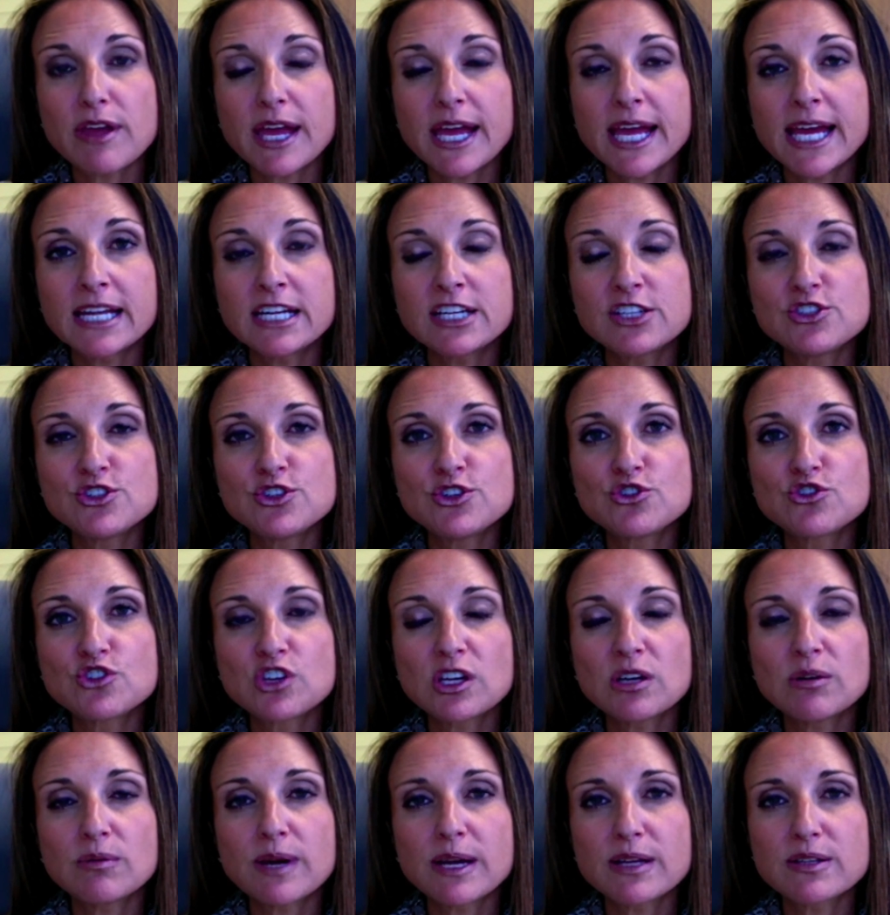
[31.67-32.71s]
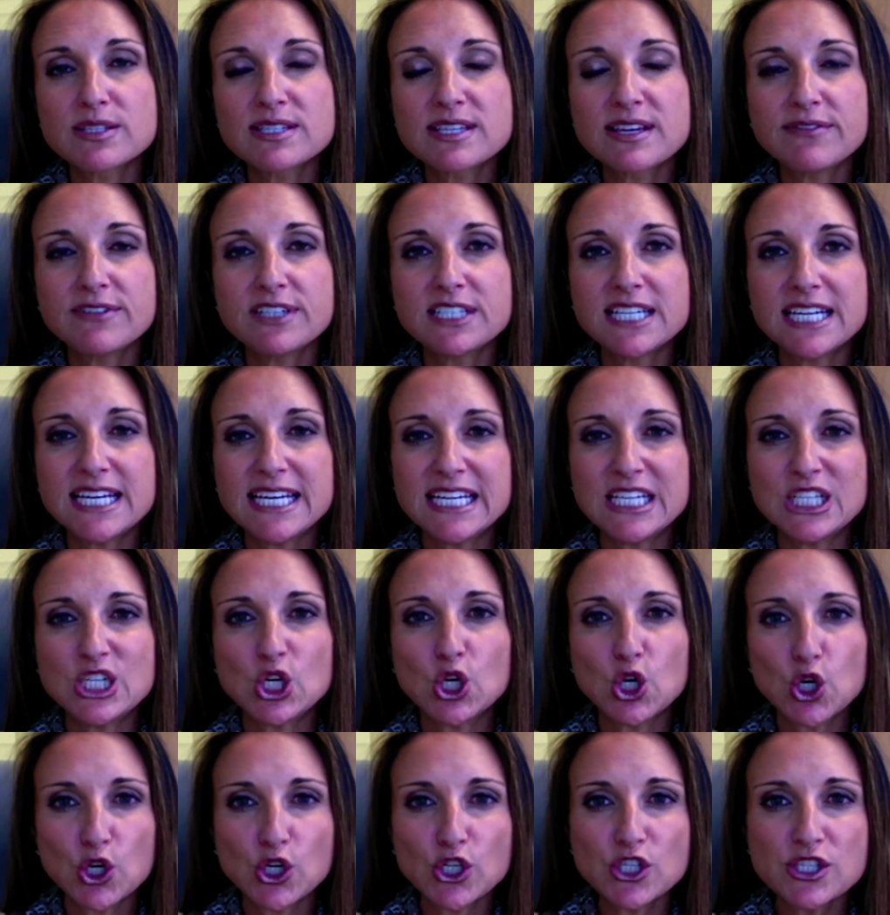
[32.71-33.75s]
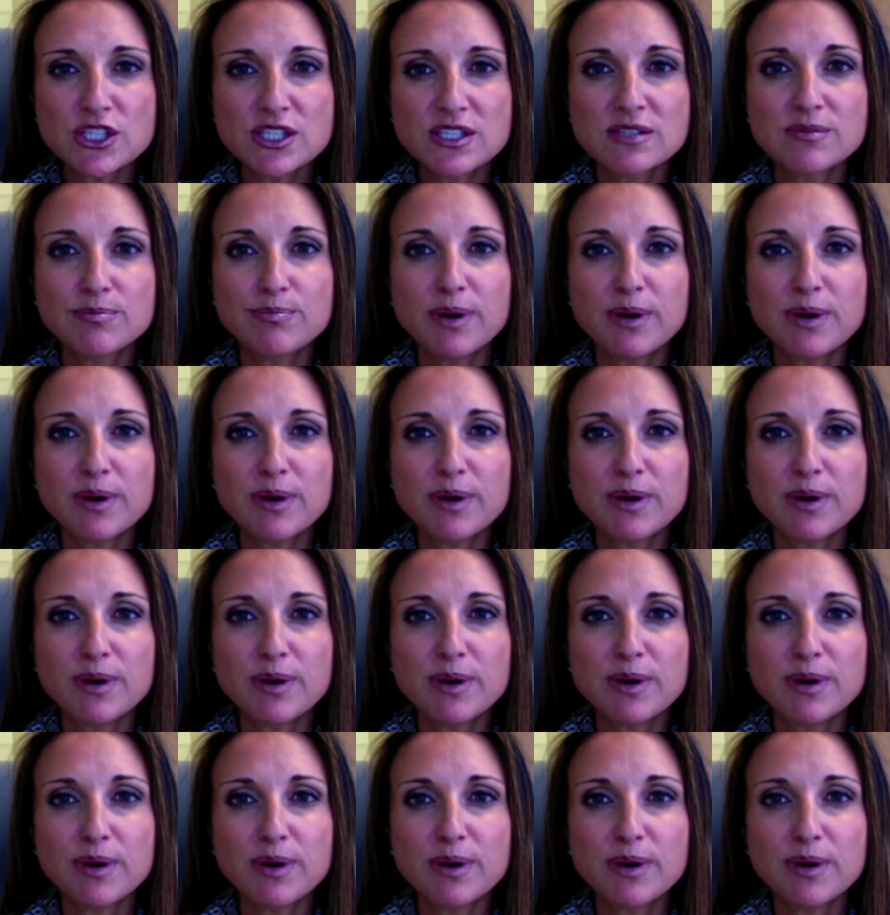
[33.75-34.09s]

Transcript: and it's usually around 7 to 8 hertz,